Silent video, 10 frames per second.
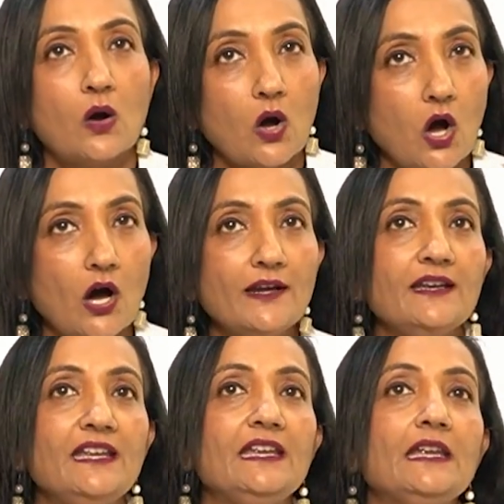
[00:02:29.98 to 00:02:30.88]
or
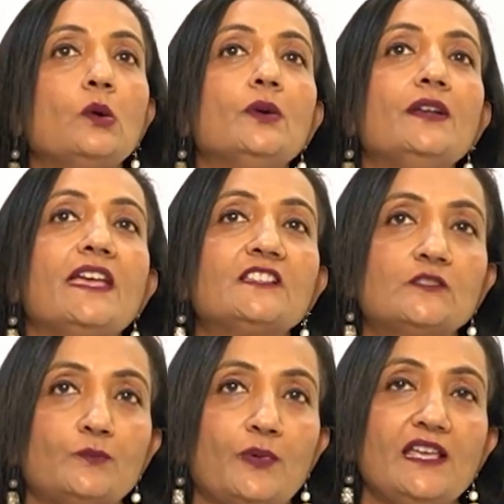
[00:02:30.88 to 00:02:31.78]
he could
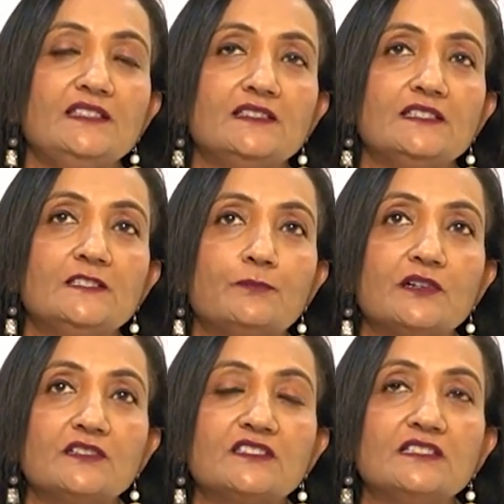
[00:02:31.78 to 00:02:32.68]
express his
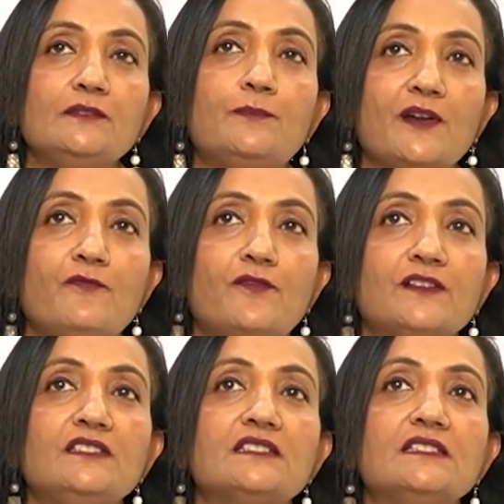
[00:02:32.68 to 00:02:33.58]
personal
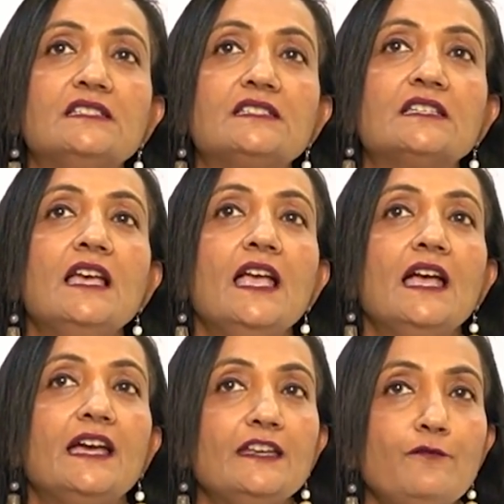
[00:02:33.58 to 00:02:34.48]
preferences,
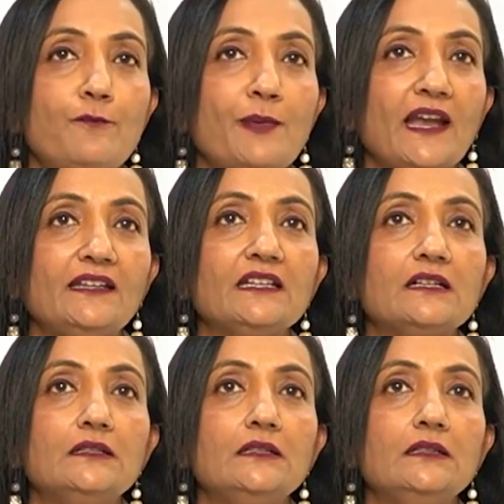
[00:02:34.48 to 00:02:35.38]
and if
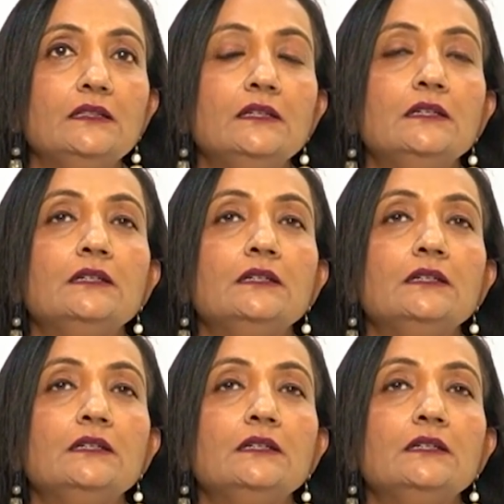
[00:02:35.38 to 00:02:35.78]
practical,